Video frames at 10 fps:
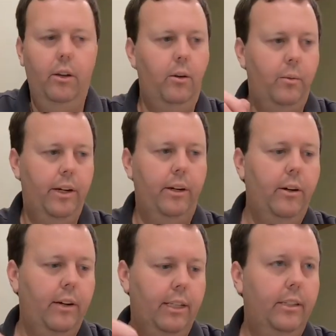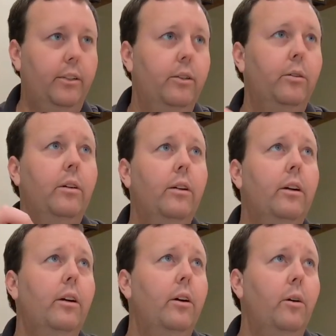we are going to
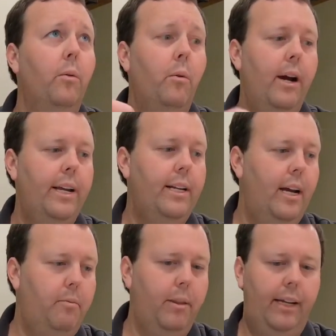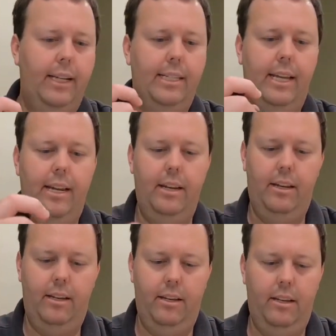wind up, like I said,
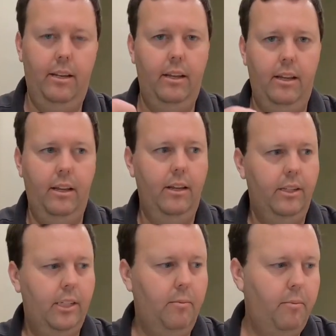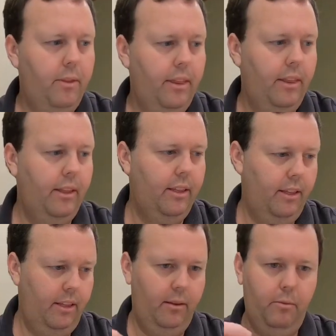some
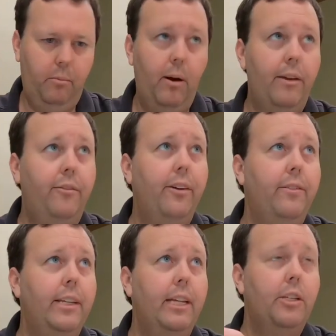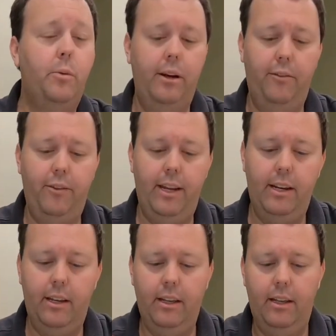probably 15, 20
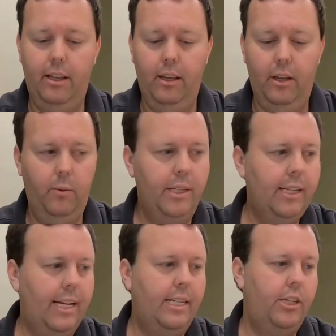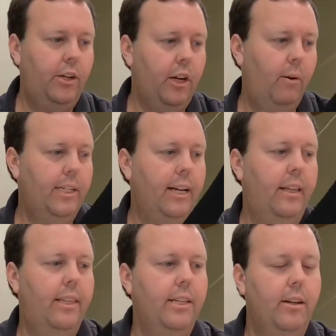feet. What's nice is you can always
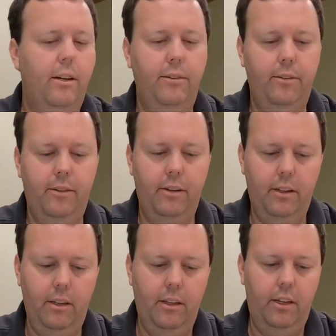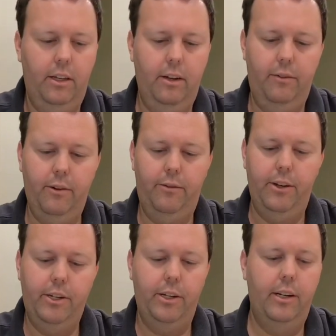cut this off. You know, if you're
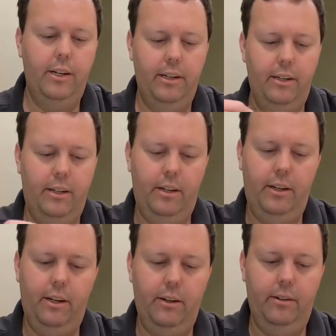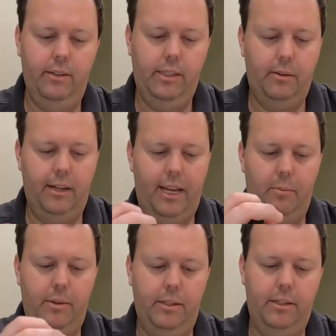fishing and, you know, something
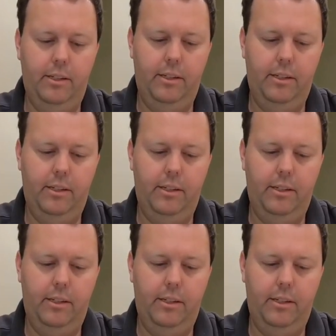happens,